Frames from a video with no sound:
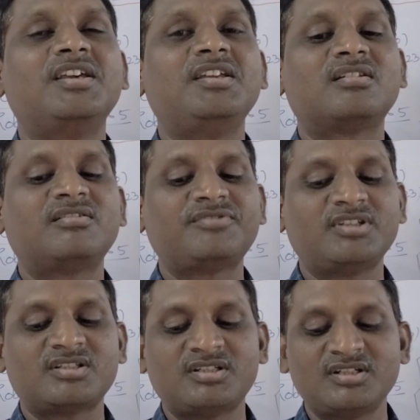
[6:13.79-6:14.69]
in the year
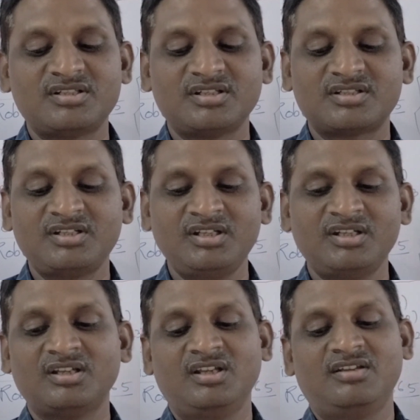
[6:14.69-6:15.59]
of
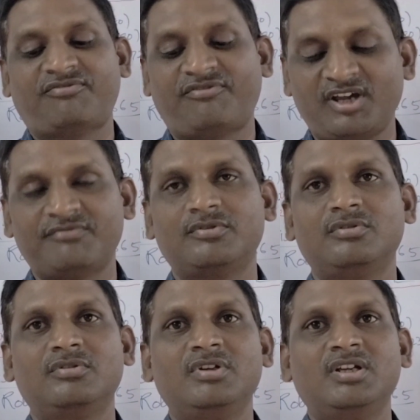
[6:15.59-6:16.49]

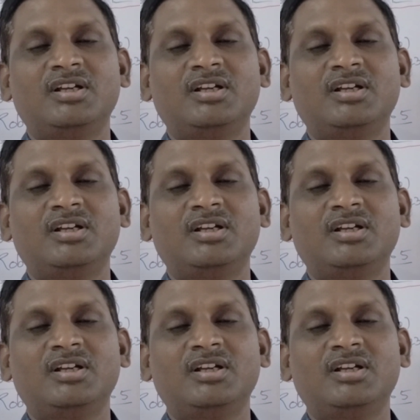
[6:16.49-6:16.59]
1665.